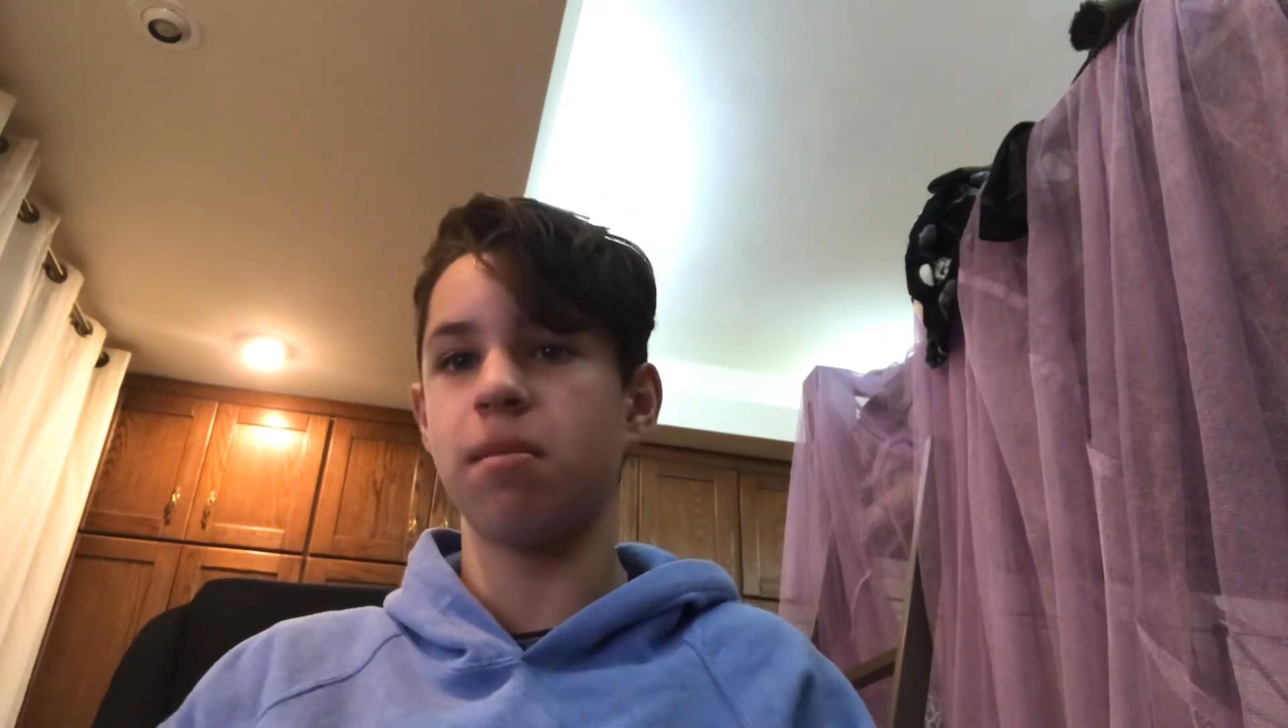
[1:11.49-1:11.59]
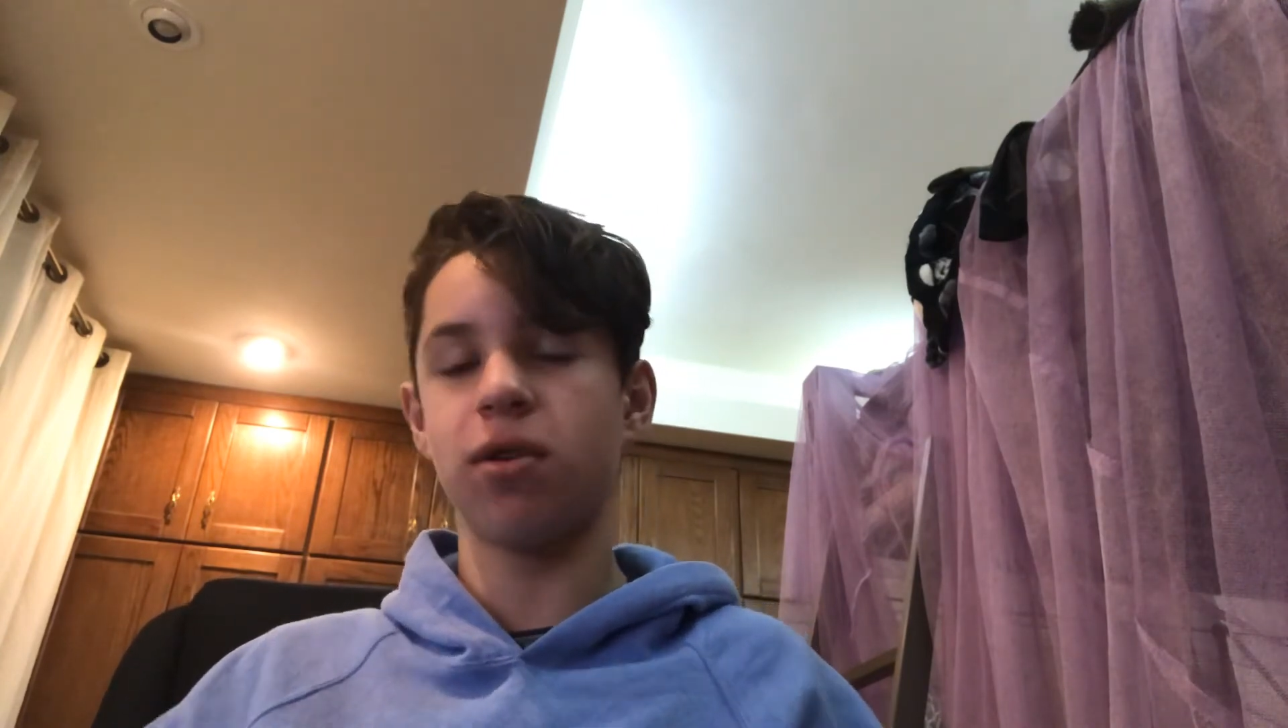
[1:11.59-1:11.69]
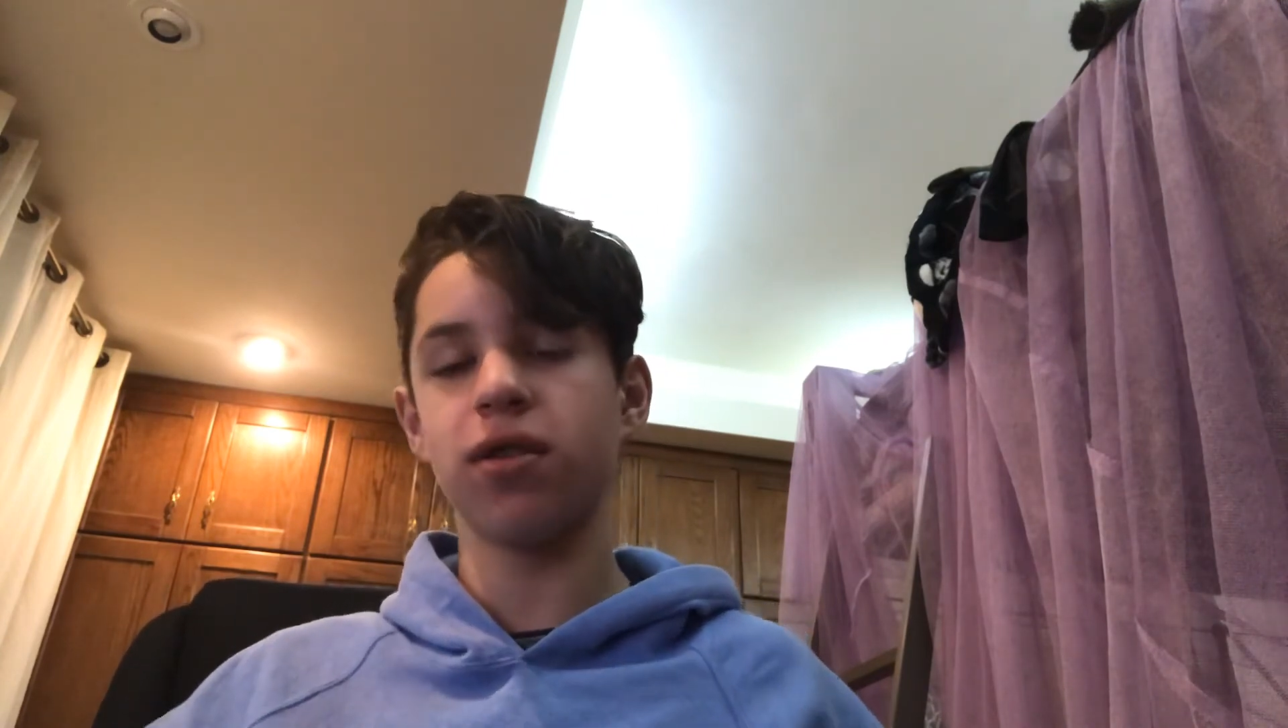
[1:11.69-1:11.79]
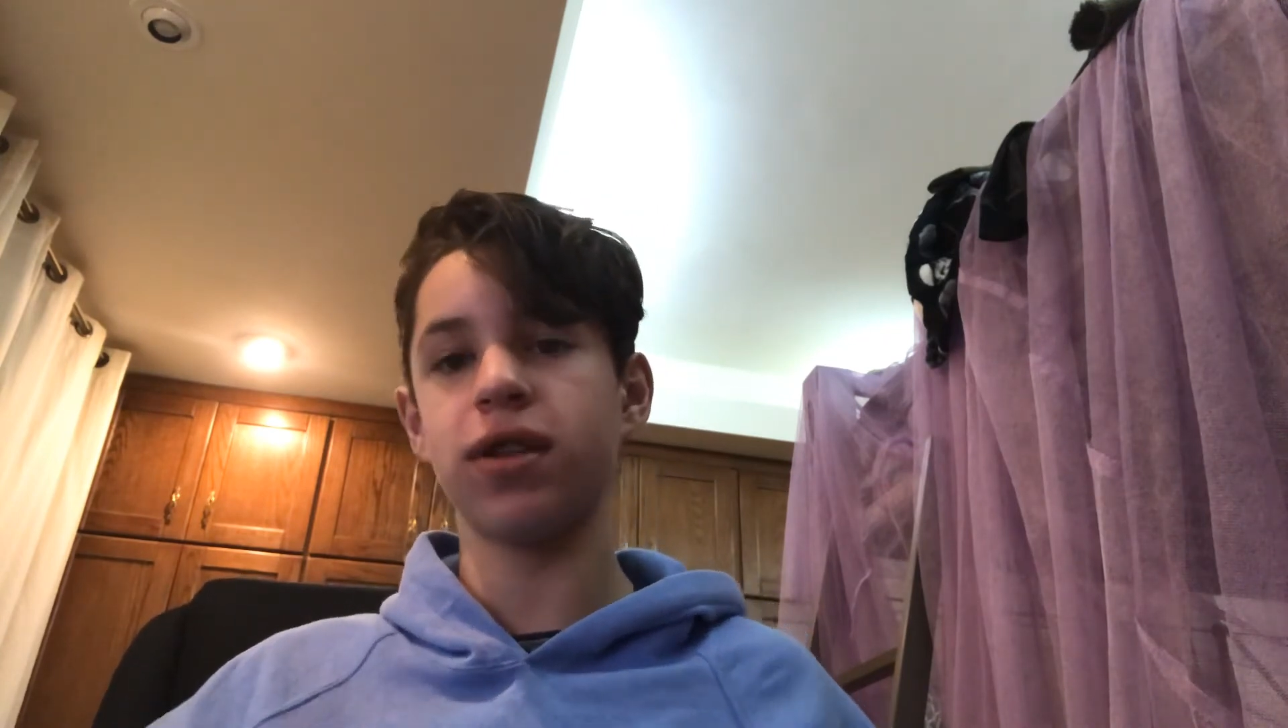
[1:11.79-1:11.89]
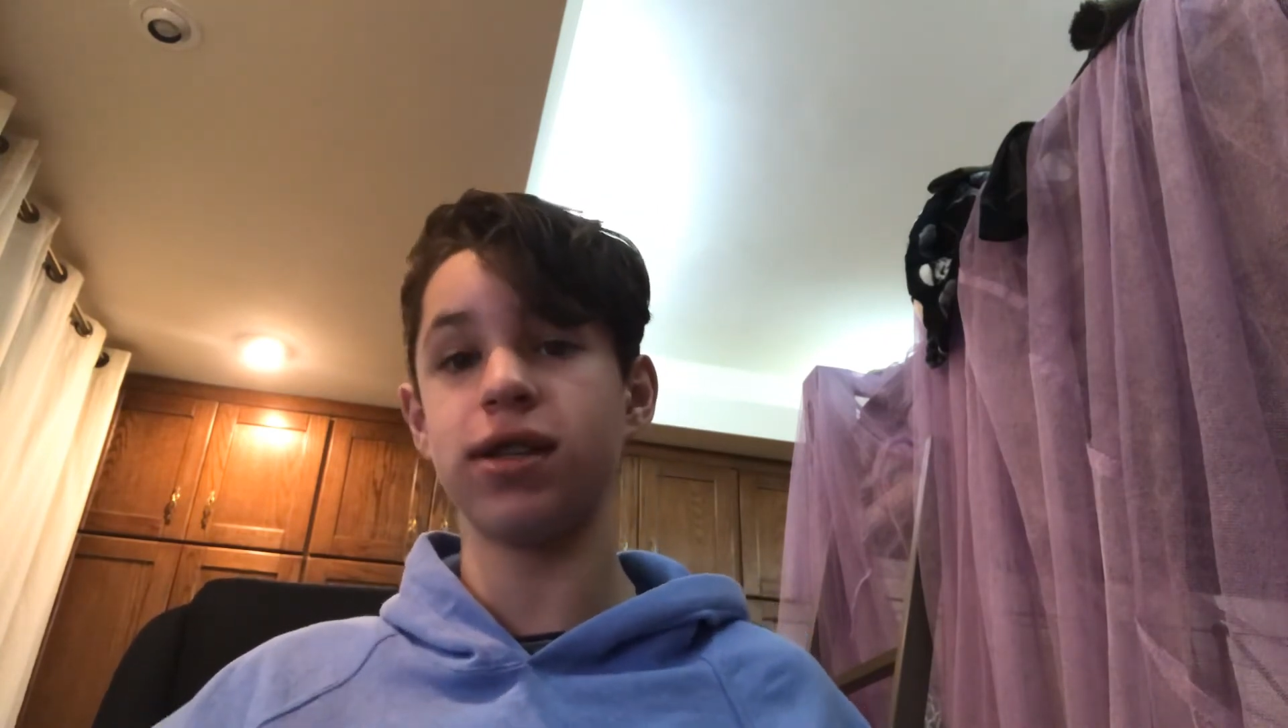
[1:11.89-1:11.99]

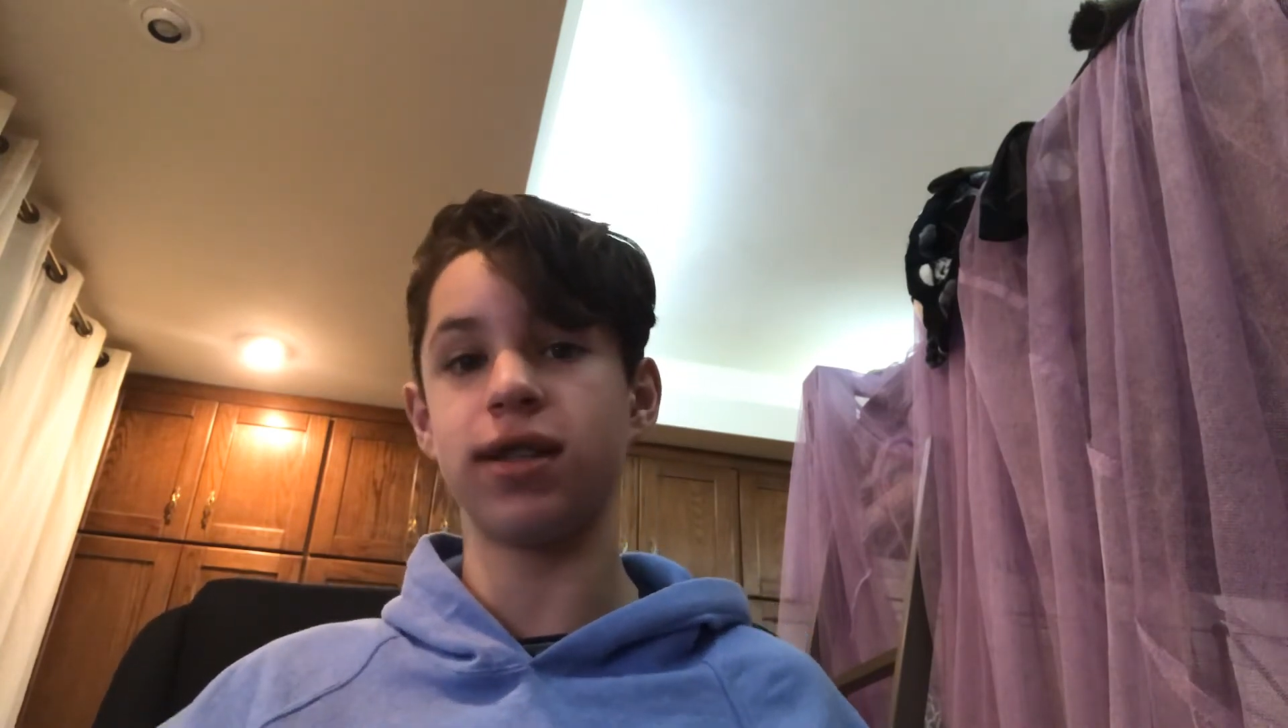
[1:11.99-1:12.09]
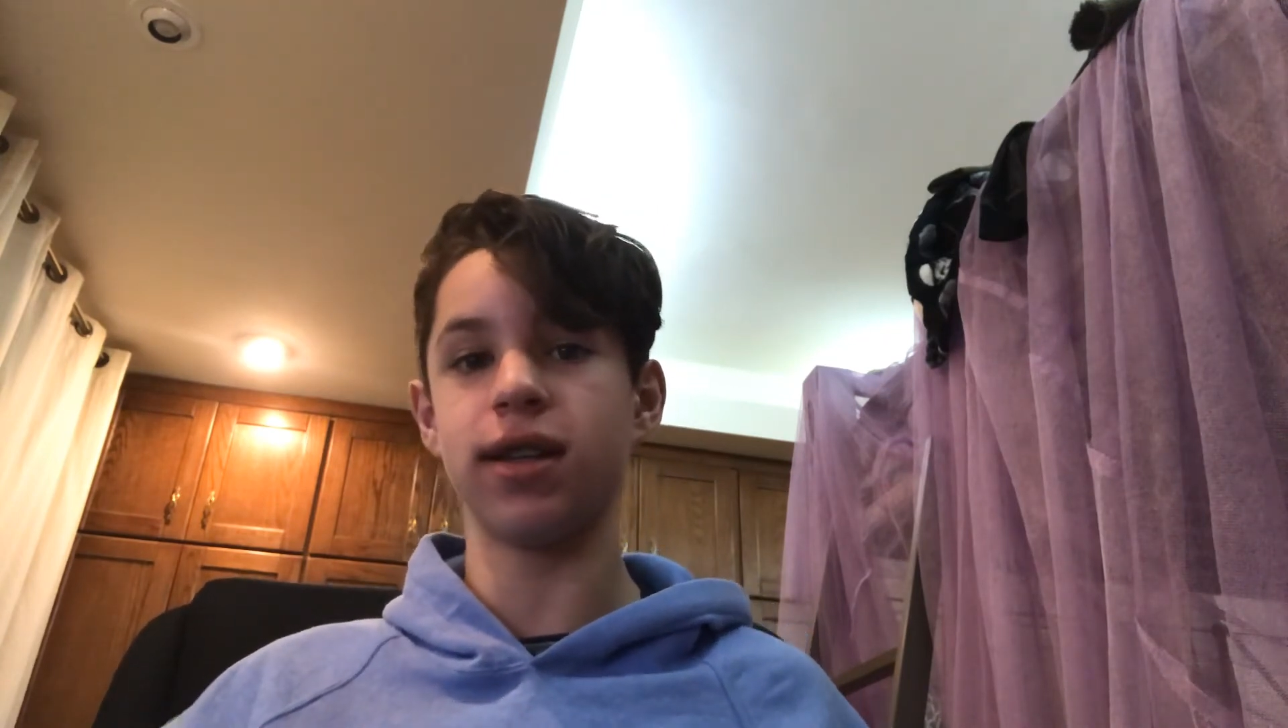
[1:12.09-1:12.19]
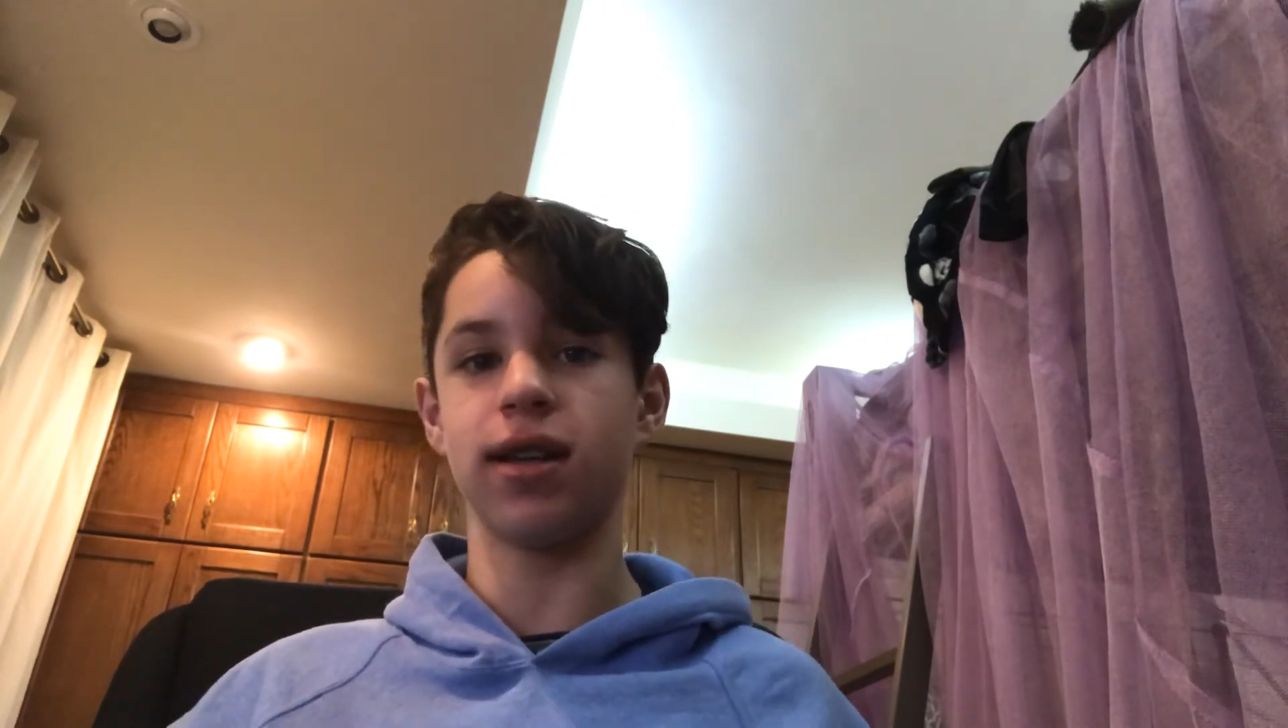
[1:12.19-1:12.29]
birthday today.